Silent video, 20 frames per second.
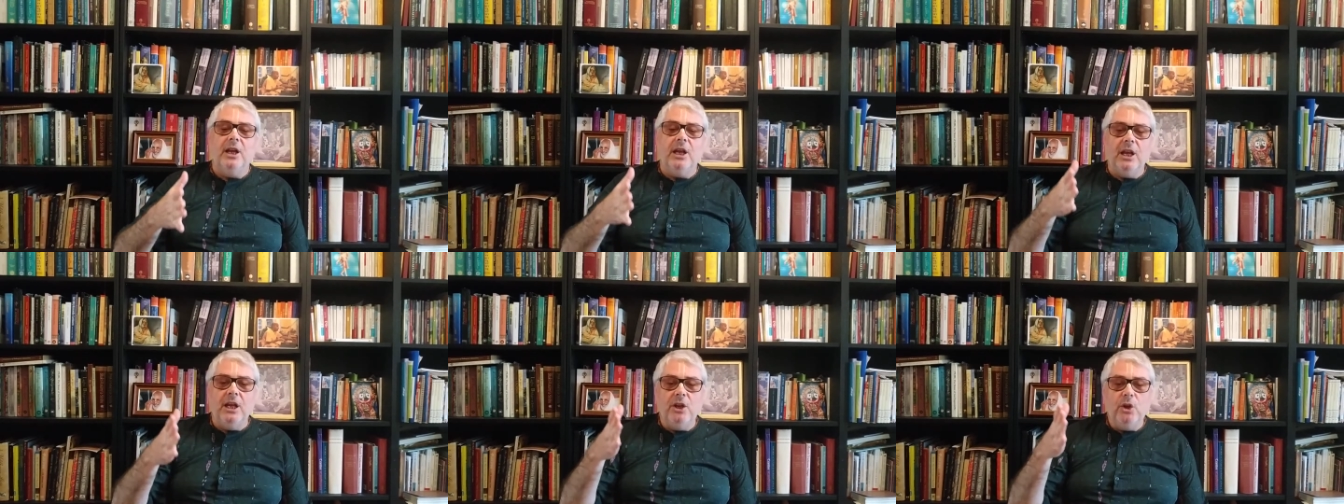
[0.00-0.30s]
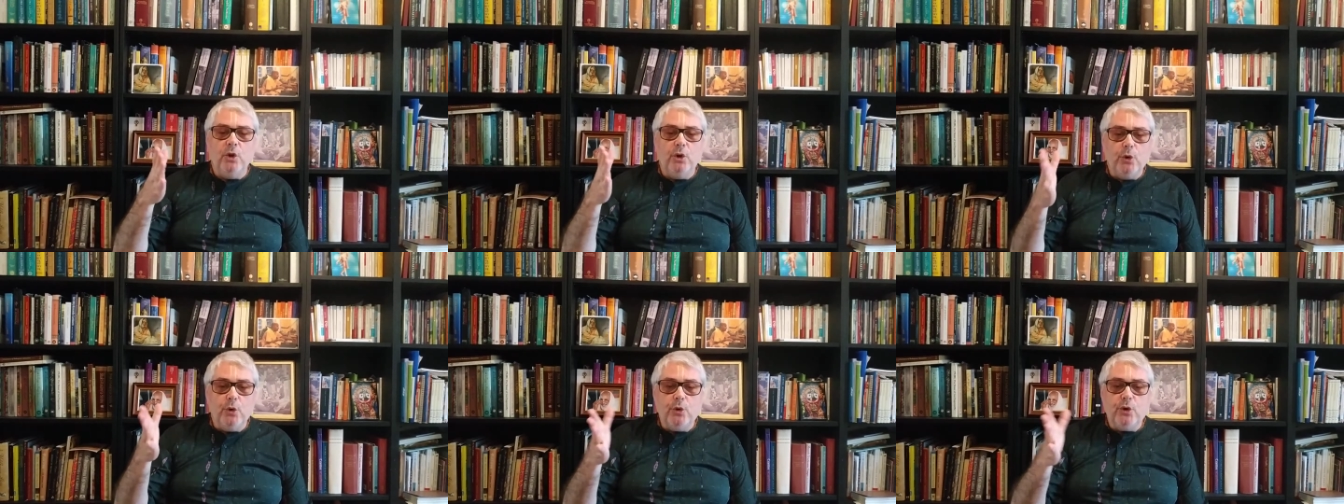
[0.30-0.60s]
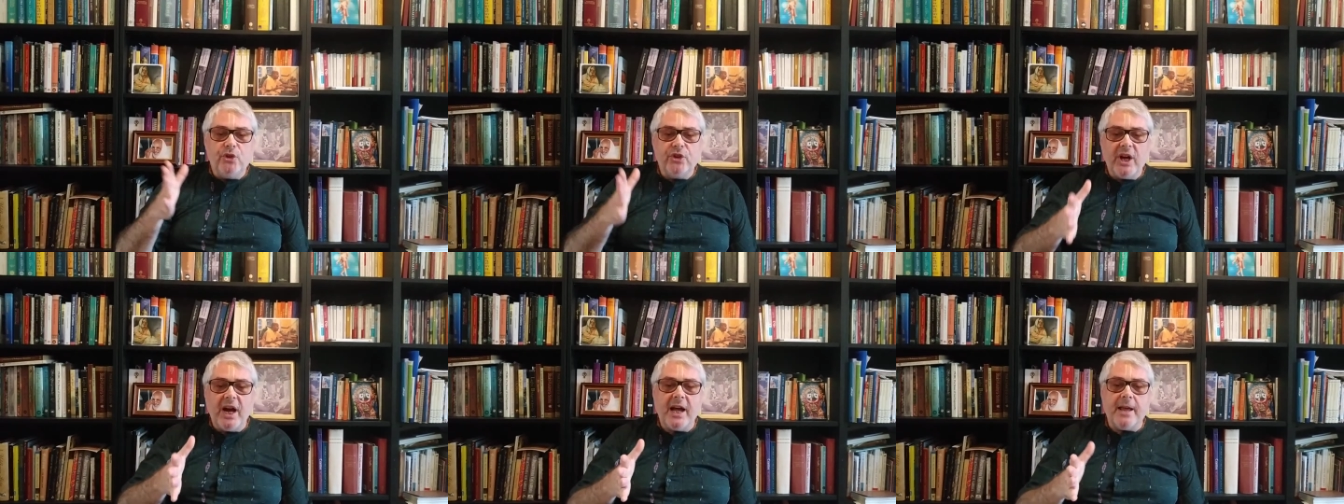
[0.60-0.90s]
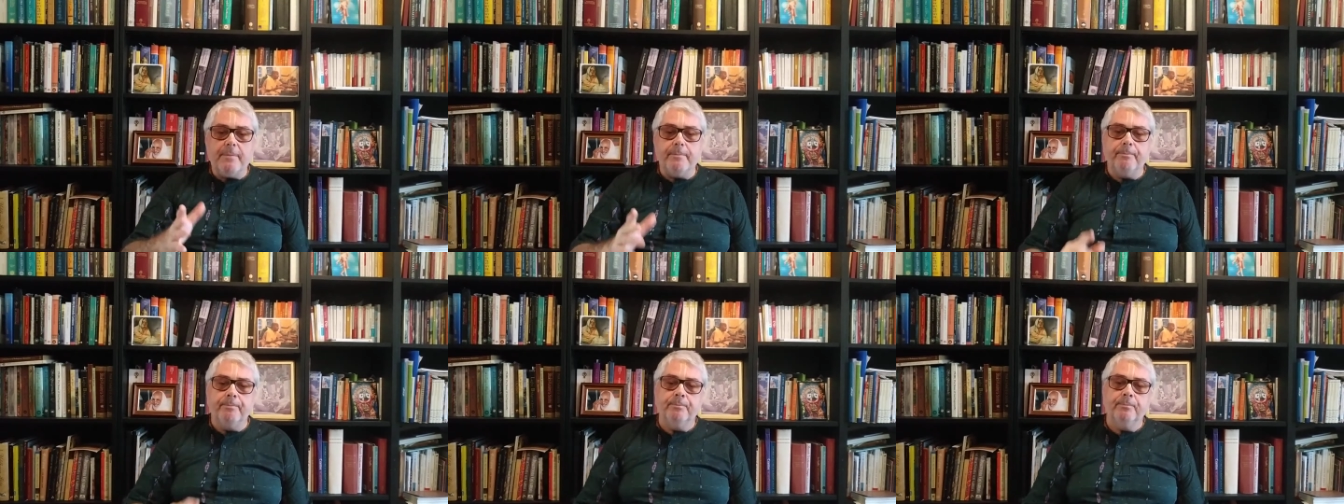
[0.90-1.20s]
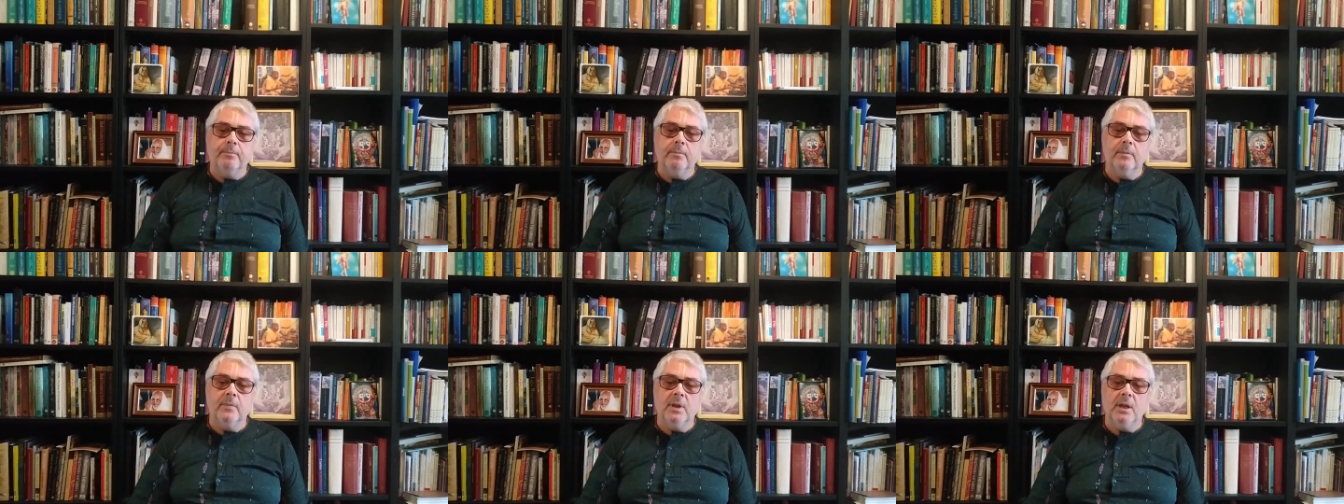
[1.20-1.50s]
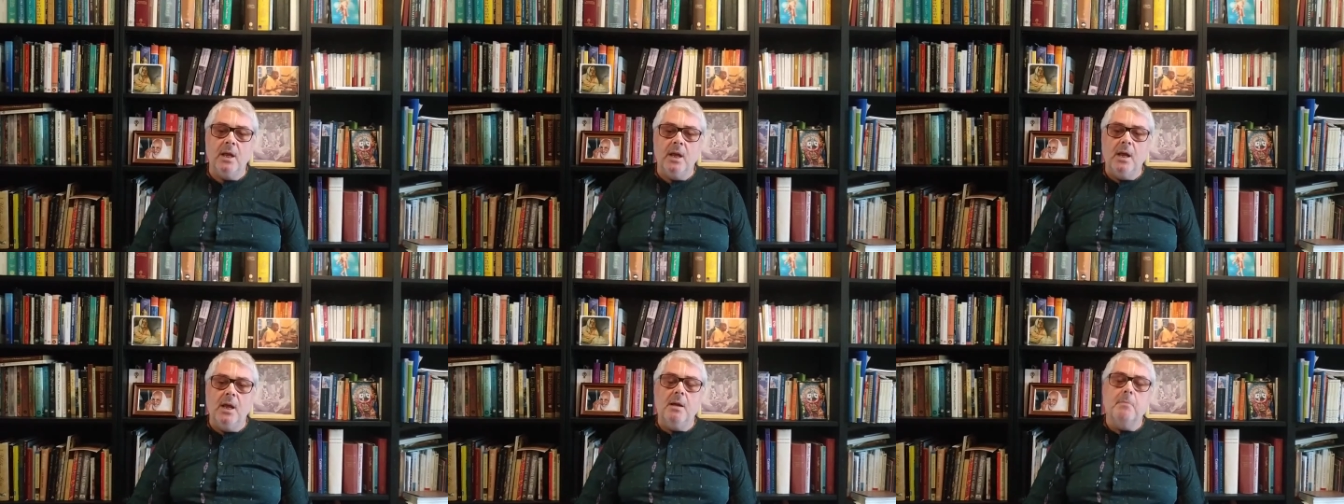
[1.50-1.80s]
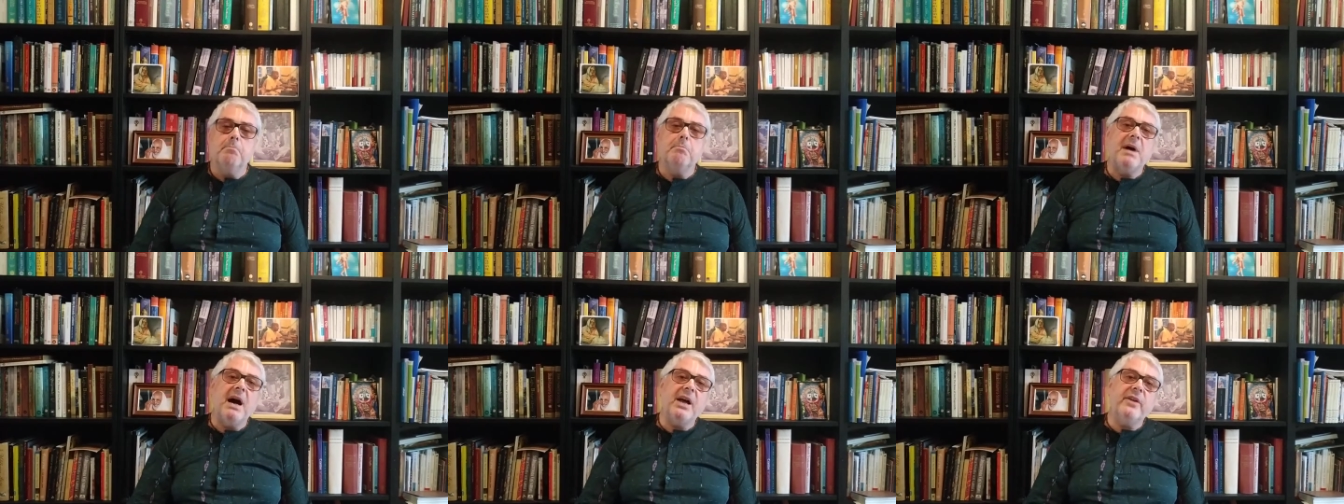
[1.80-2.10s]
in due time.
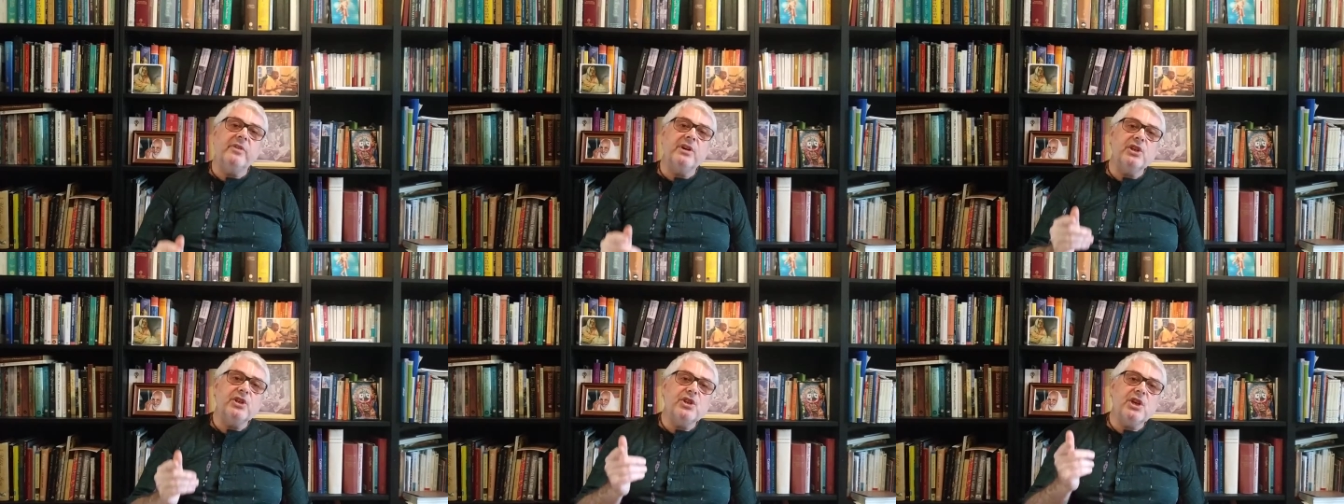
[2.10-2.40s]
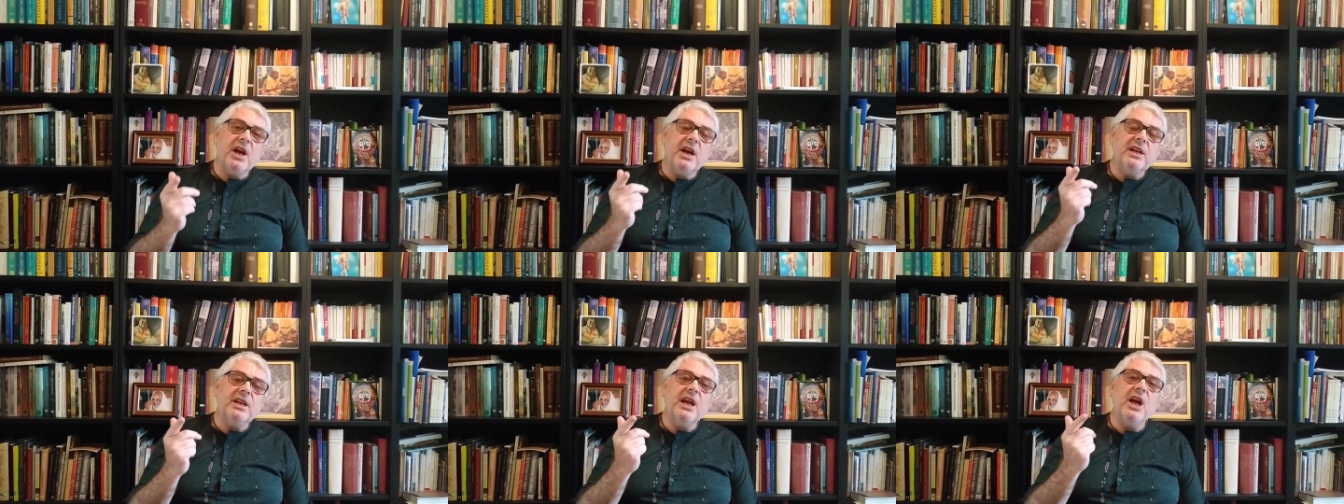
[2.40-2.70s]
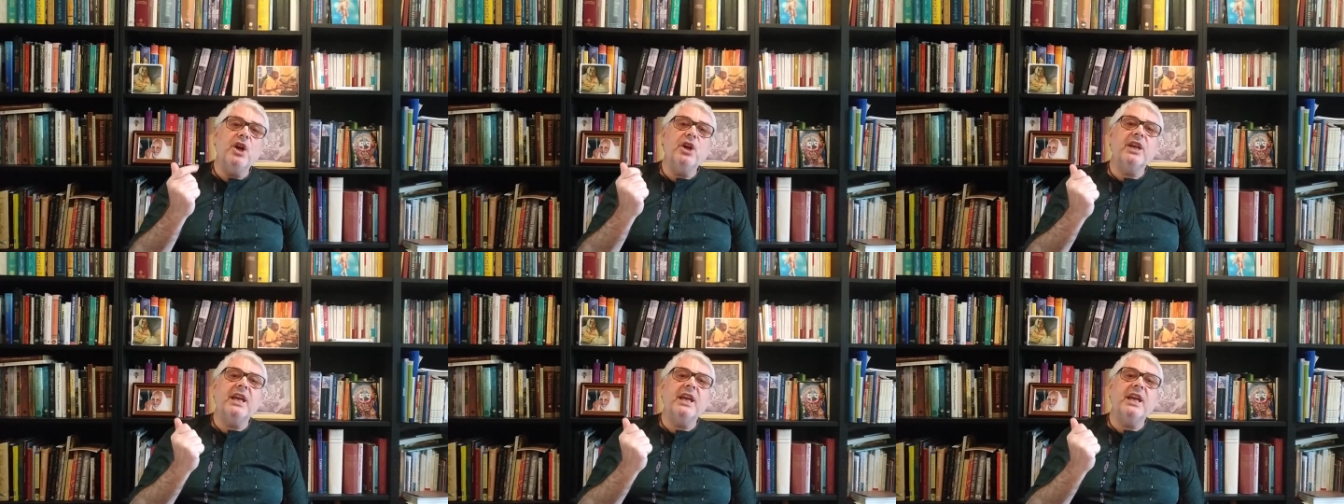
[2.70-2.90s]
Madhvacharya